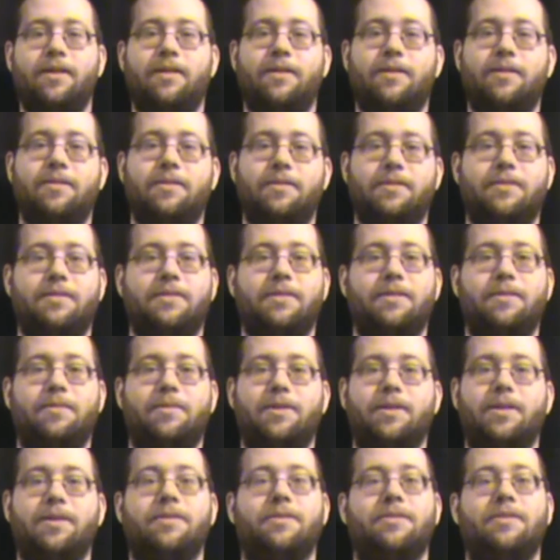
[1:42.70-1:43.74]
You don't want
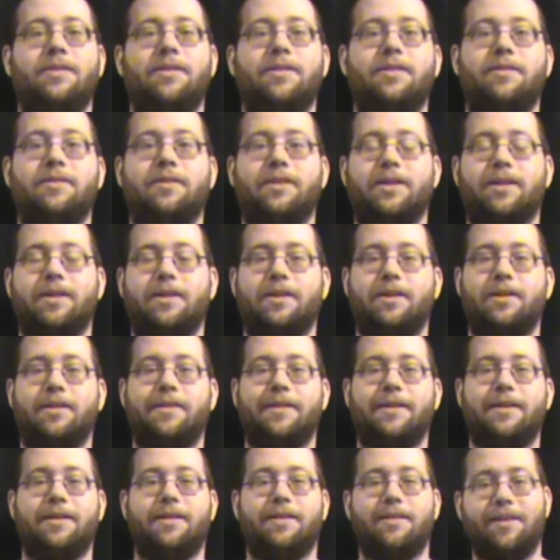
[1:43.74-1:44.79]
to use it as like
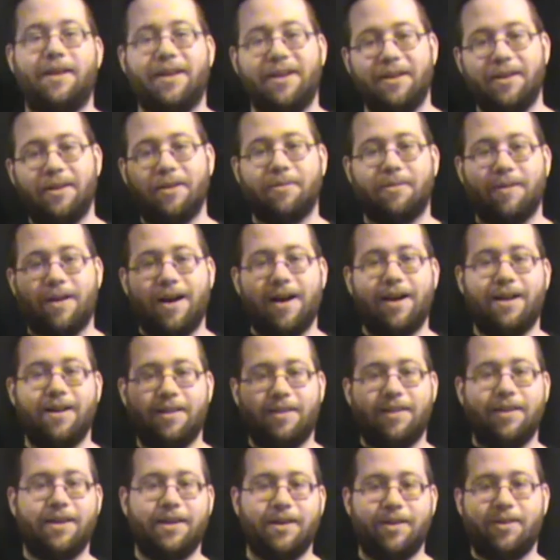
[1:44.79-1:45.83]
a lightning
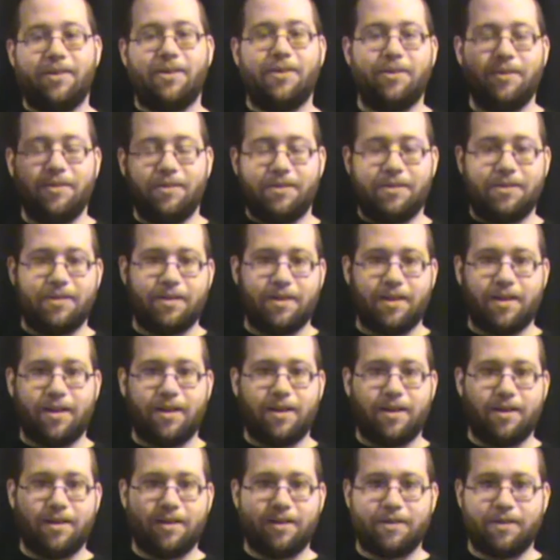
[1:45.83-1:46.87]
rod thing too to
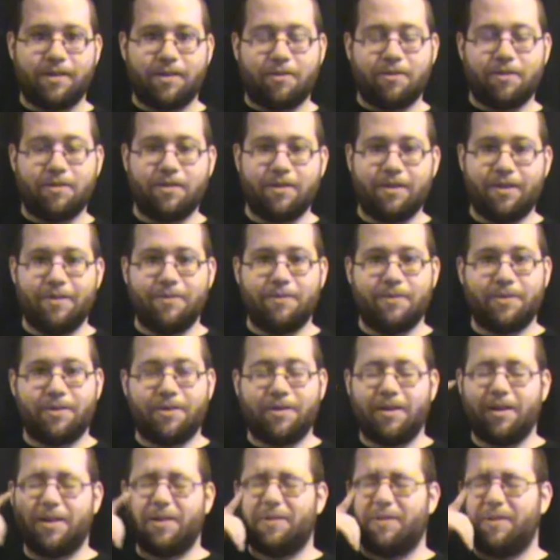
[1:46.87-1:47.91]
like connect electricity for
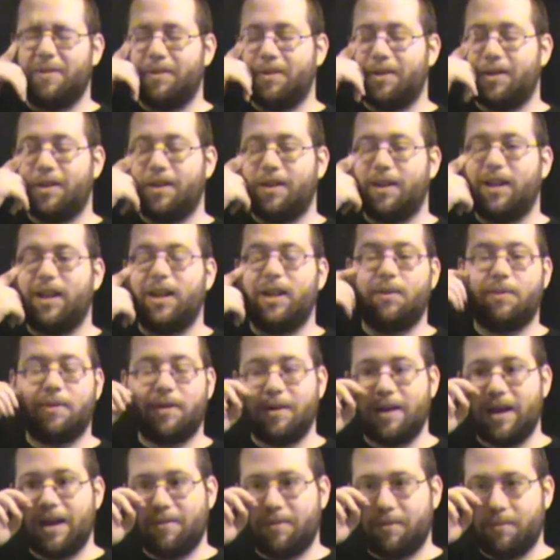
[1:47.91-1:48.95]
stuff. You just
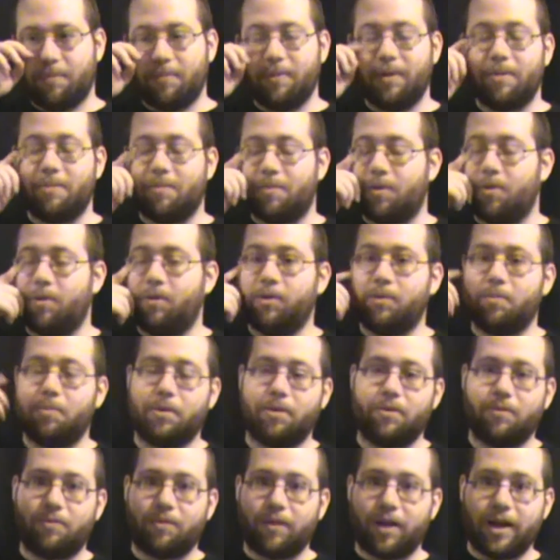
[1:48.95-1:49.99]
want to have it be a pole to
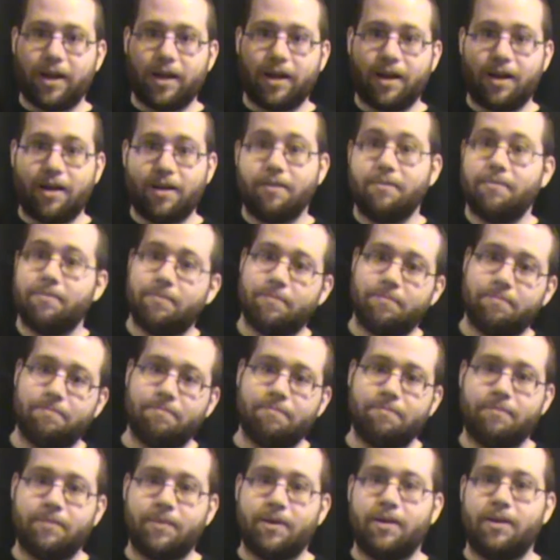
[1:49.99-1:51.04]
put a flag on.
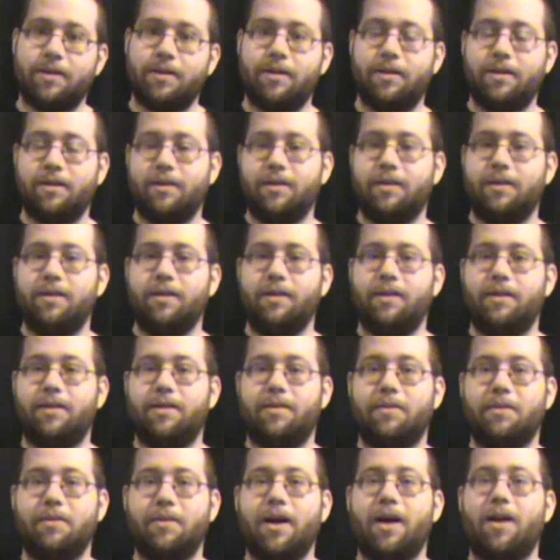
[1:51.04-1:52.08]

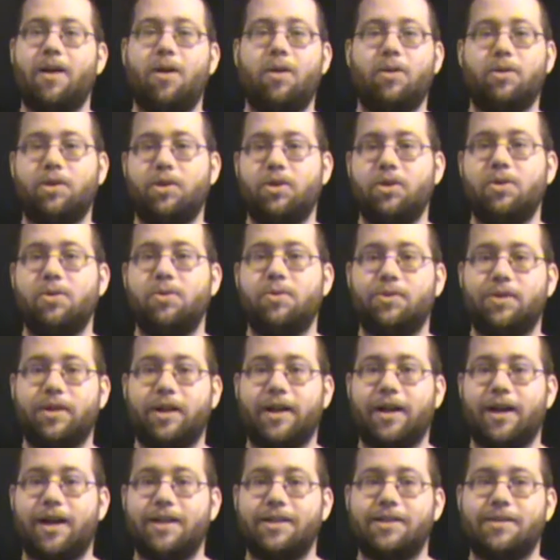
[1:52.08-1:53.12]
And they're not all huge,
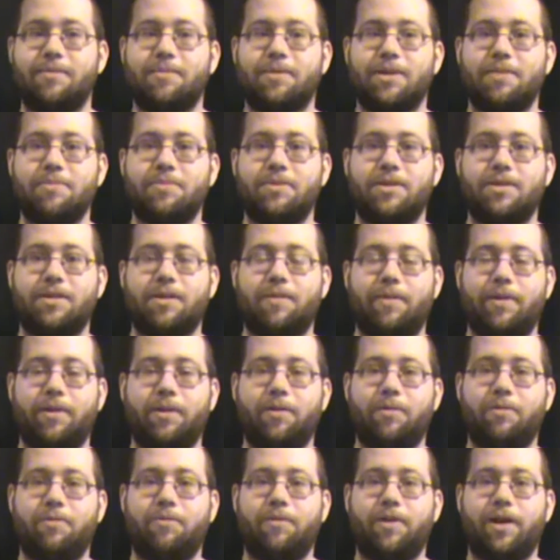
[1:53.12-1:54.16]
I guess. Sometimes you just have a
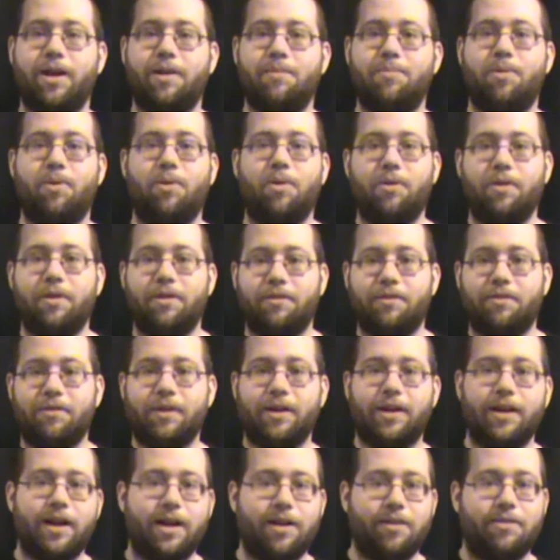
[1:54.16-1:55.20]
little flagpole
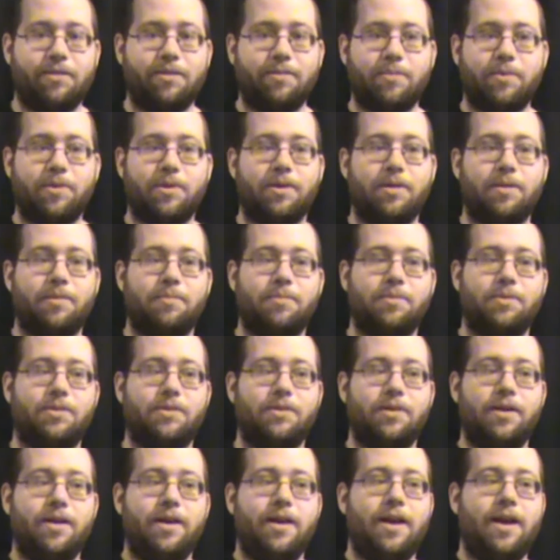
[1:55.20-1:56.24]
sticking out somewhere to
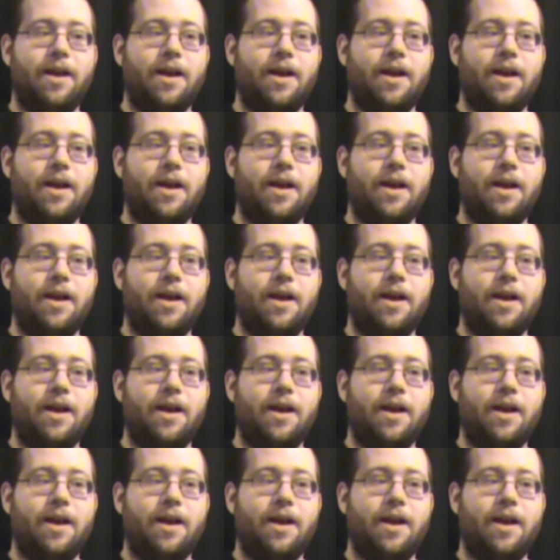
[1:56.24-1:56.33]
just